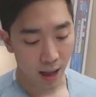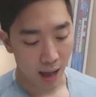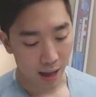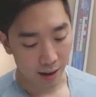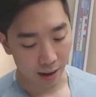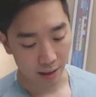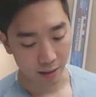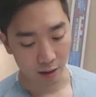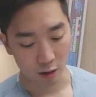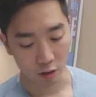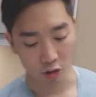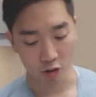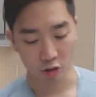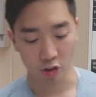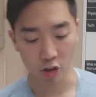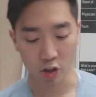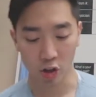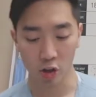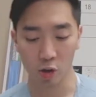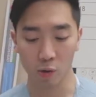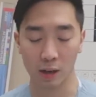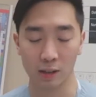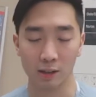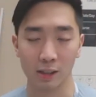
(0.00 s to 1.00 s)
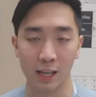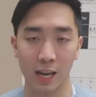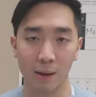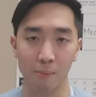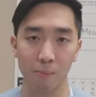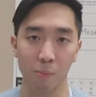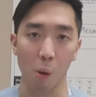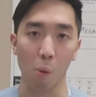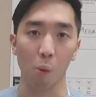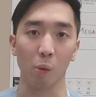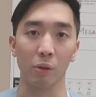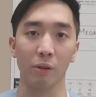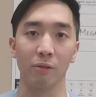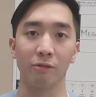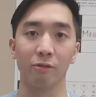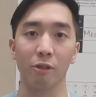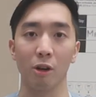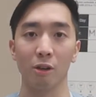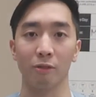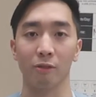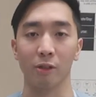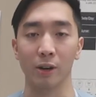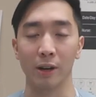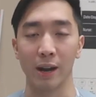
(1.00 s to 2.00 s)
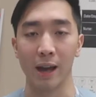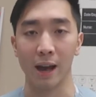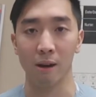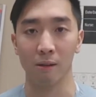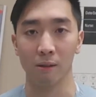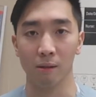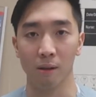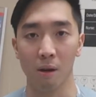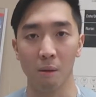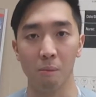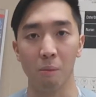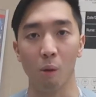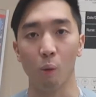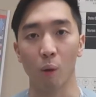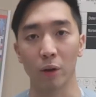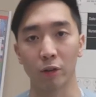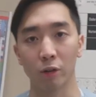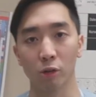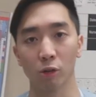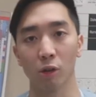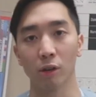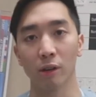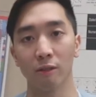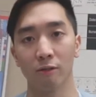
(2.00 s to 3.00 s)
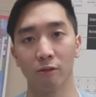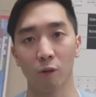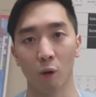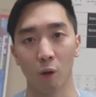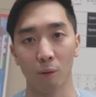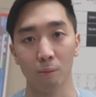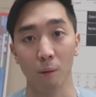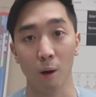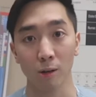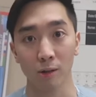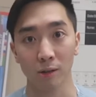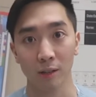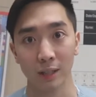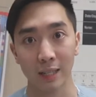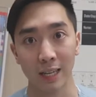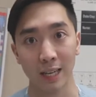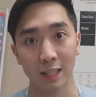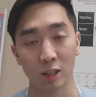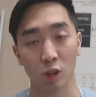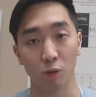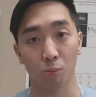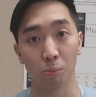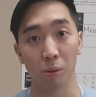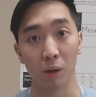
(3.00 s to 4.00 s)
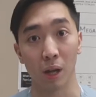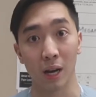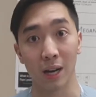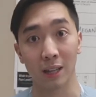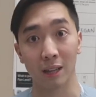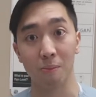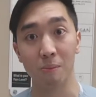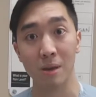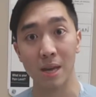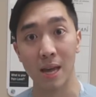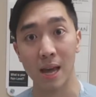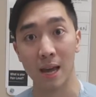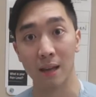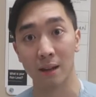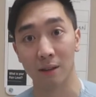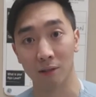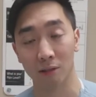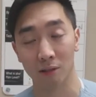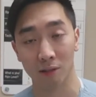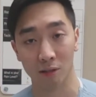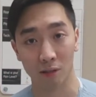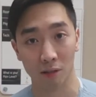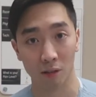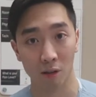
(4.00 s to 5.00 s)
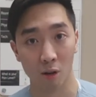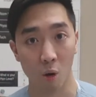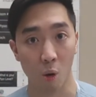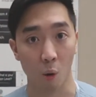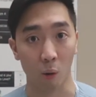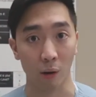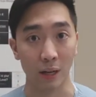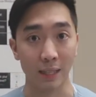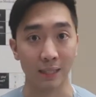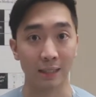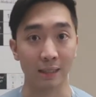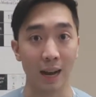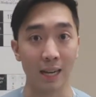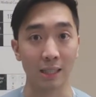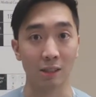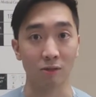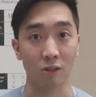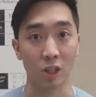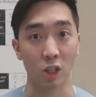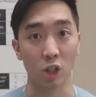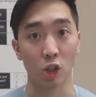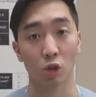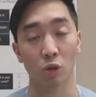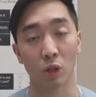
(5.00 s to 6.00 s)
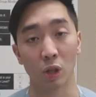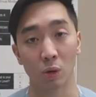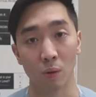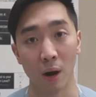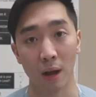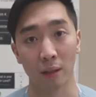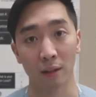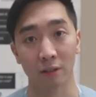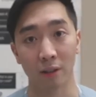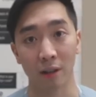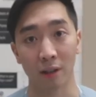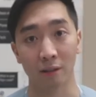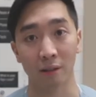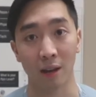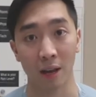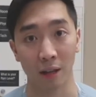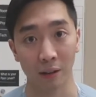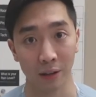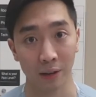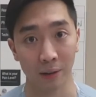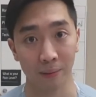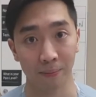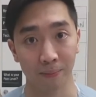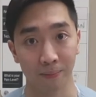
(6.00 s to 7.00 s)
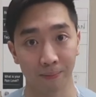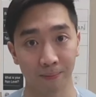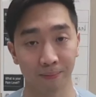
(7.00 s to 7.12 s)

And then there's a GU exam, but we'll defer for now. But what you're looking for mostly is this blood in the meatus or any signs of injury around the genitalia.